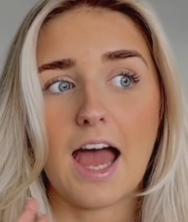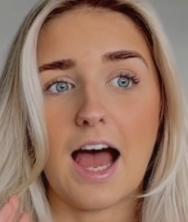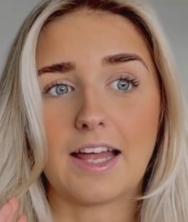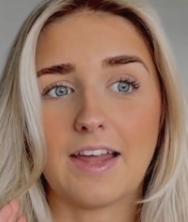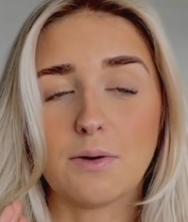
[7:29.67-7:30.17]

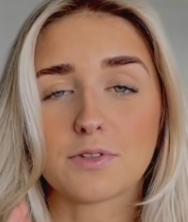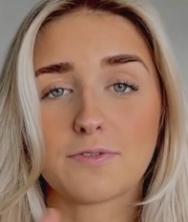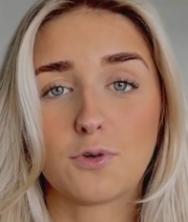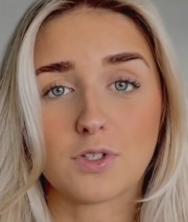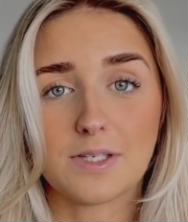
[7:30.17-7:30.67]
and that was
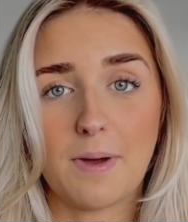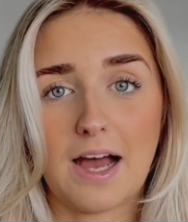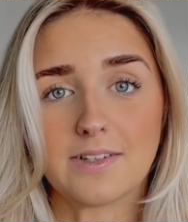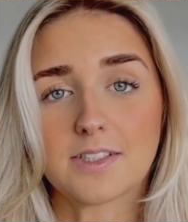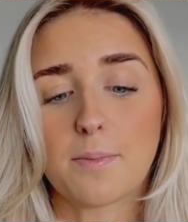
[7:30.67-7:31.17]

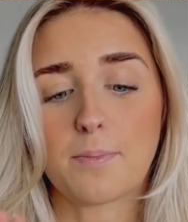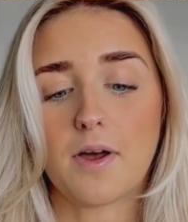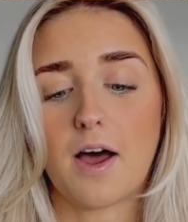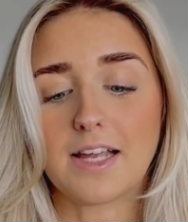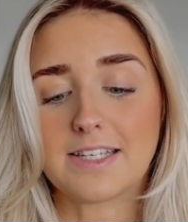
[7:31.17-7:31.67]
£40,
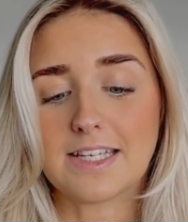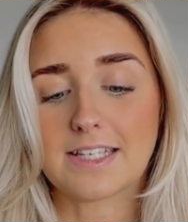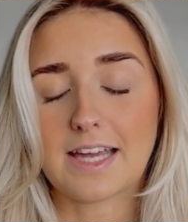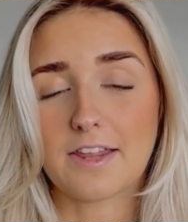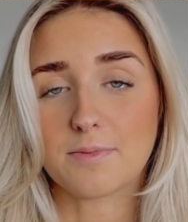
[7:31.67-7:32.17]
but I did
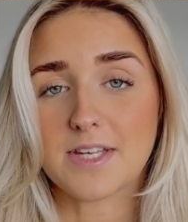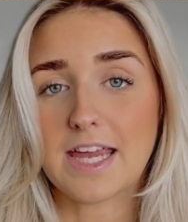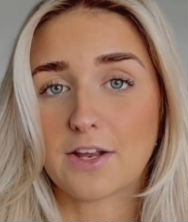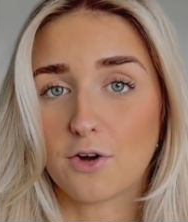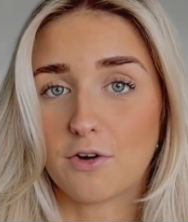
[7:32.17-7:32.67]
get them
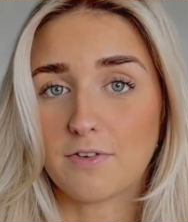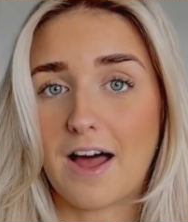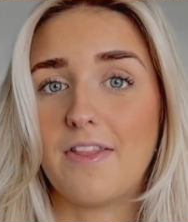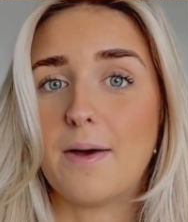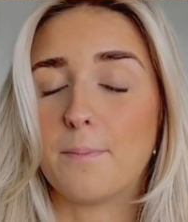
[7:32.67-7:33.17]
taken off
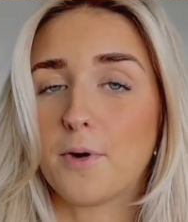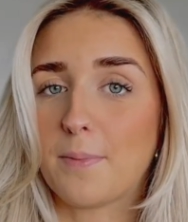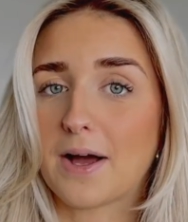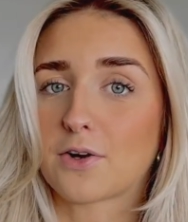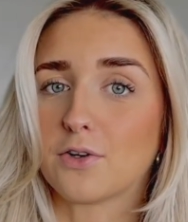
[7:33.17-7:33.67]
and then put
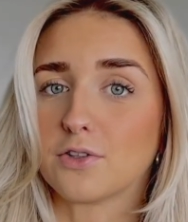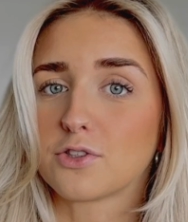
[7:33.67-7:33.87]
back on,